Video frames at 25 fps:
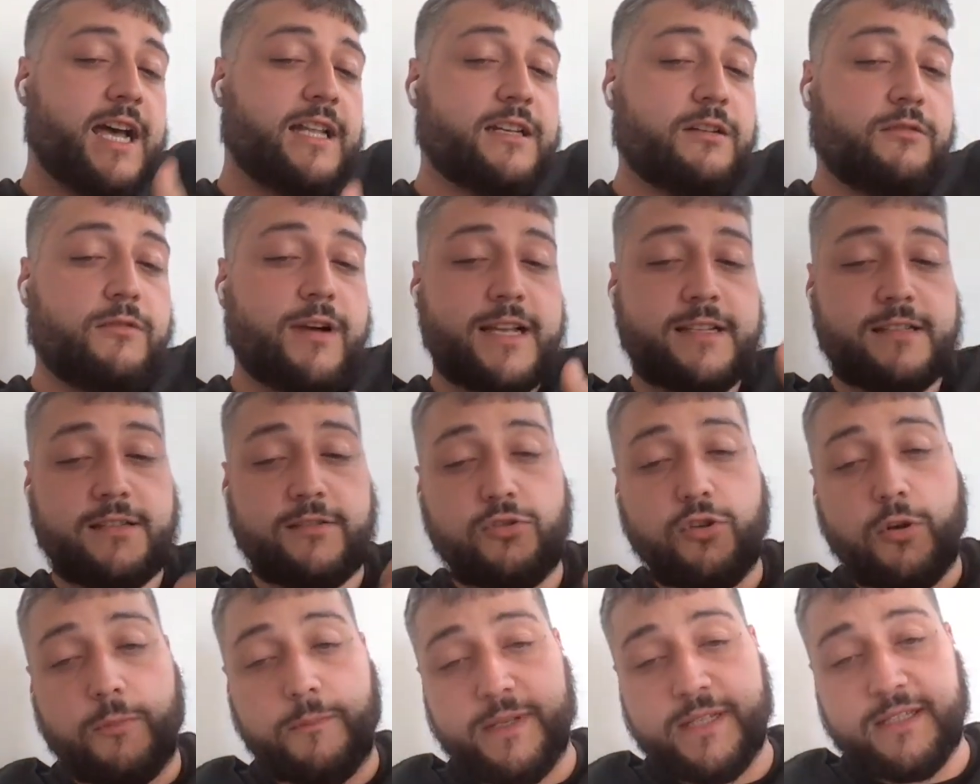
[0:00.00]
otherwise
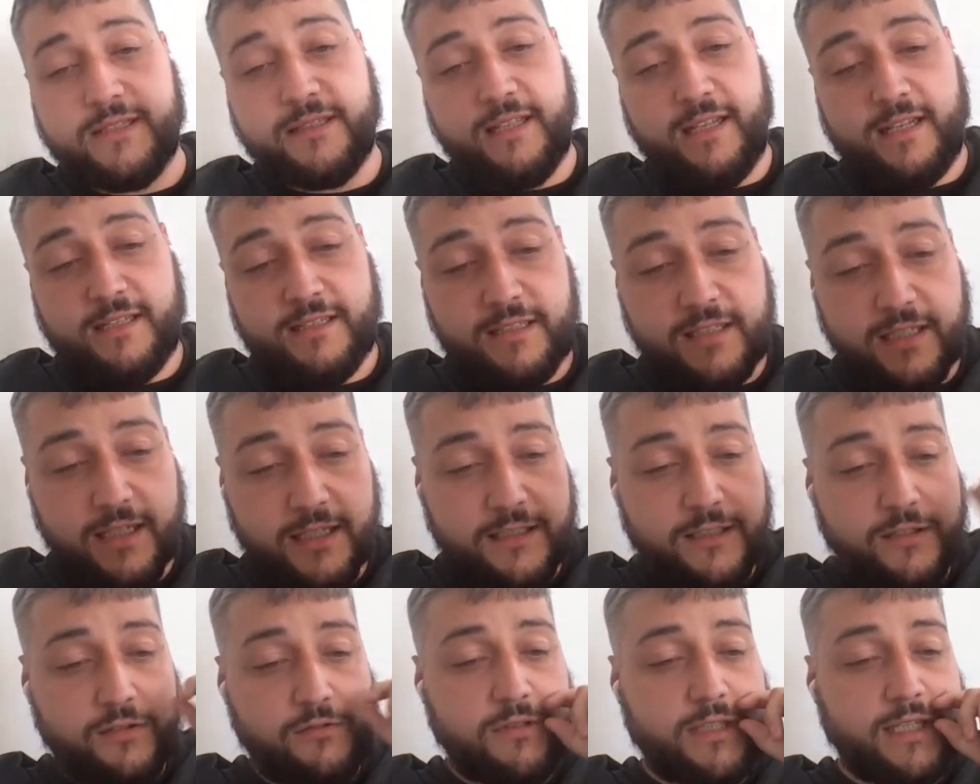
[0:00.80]
it opens the
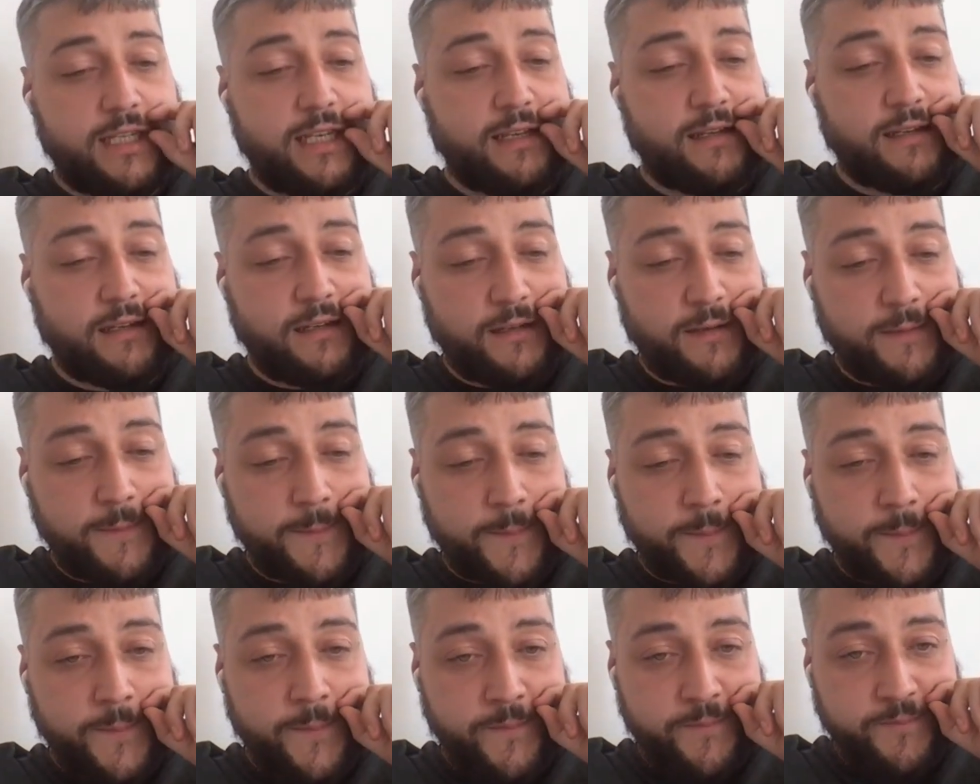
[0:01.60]
external link.
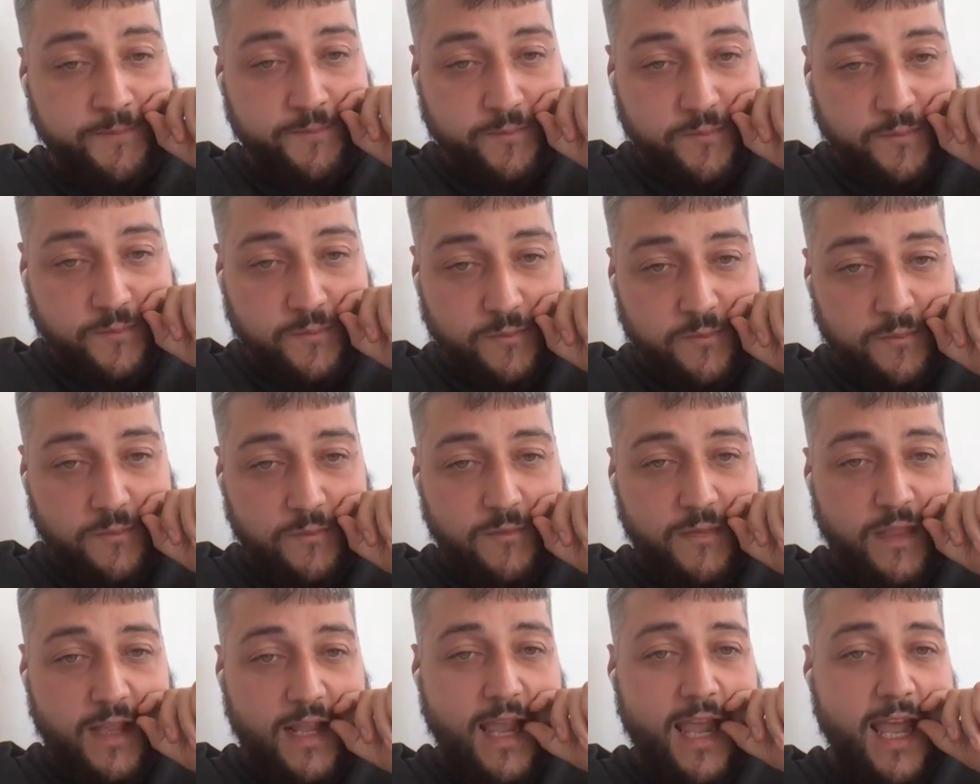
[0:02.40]

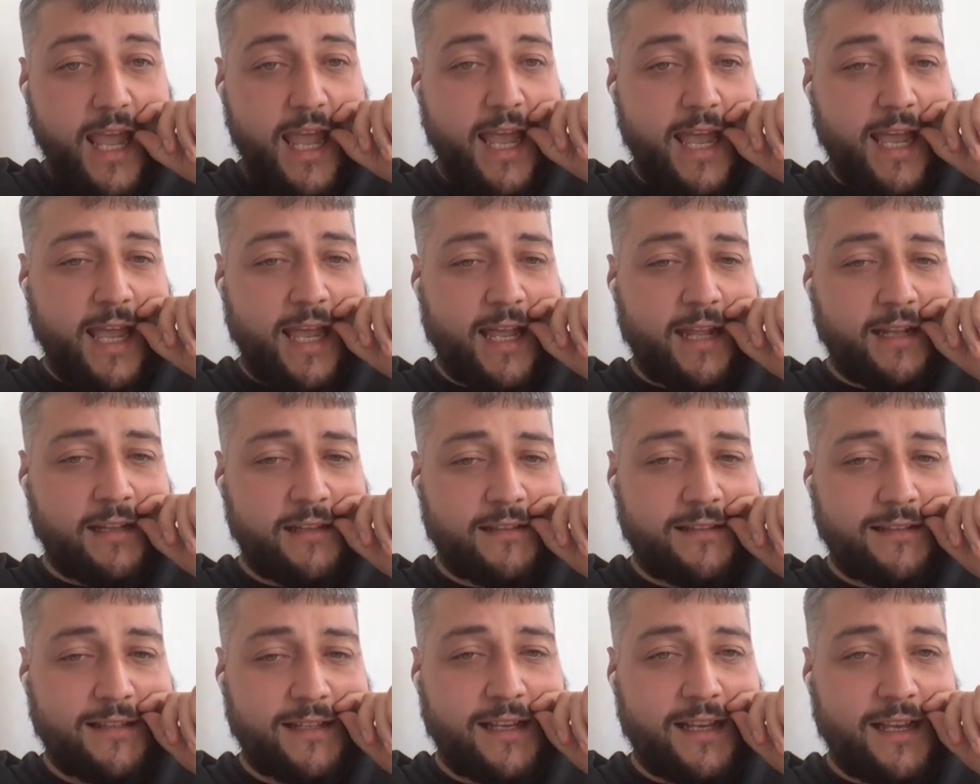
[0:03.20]

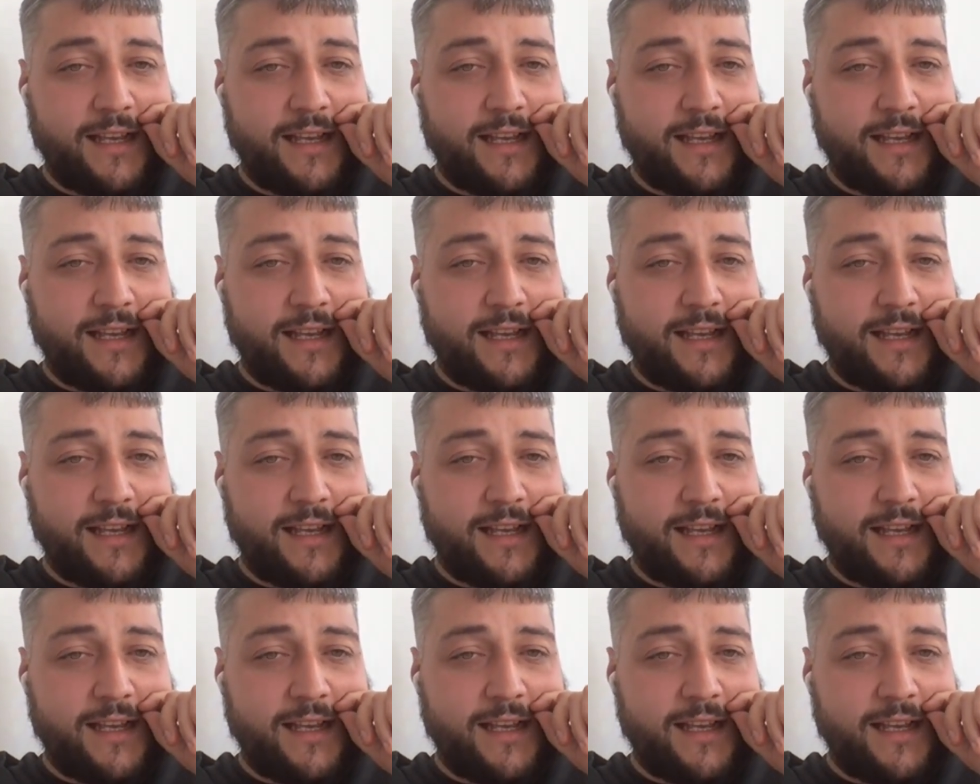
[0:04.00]
And